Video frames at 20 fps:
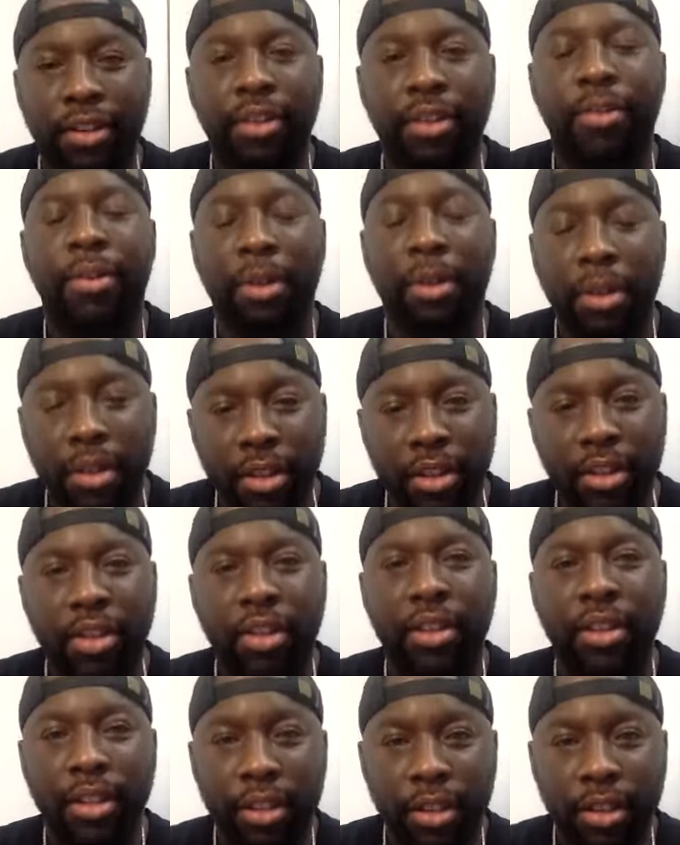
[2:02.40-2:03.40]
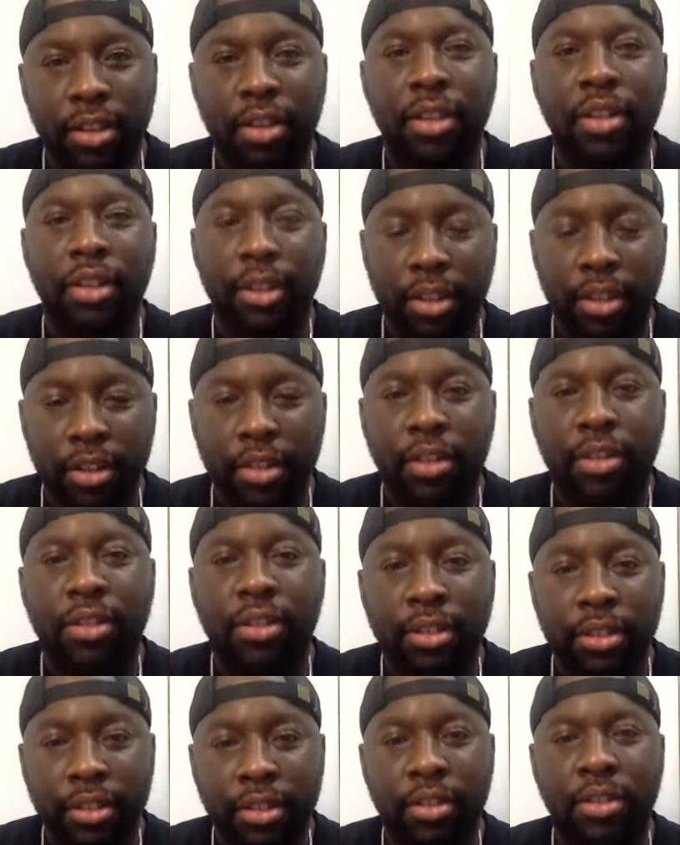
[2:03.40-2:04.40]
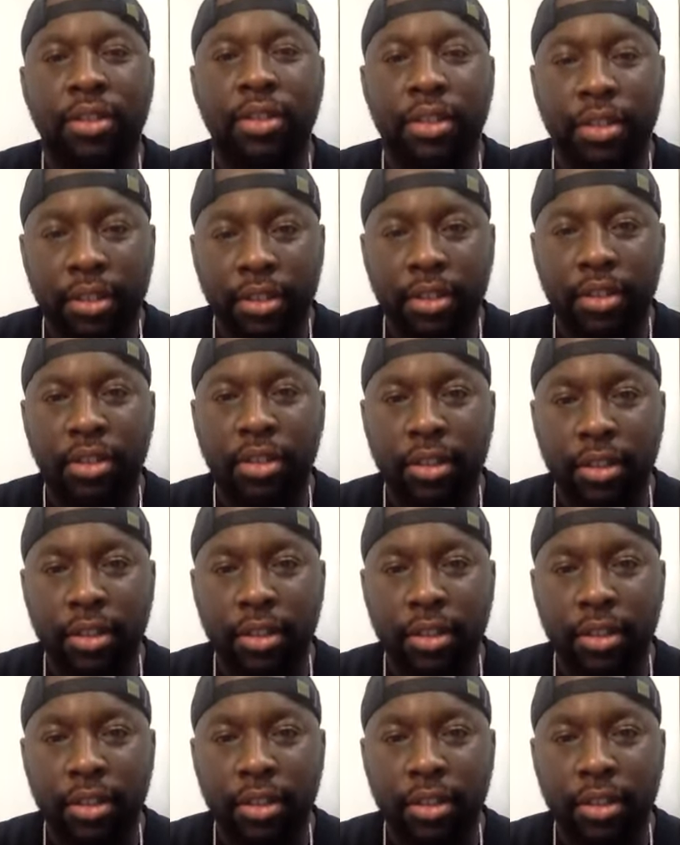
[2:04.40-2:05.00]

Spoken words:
You know what I mean? He really picked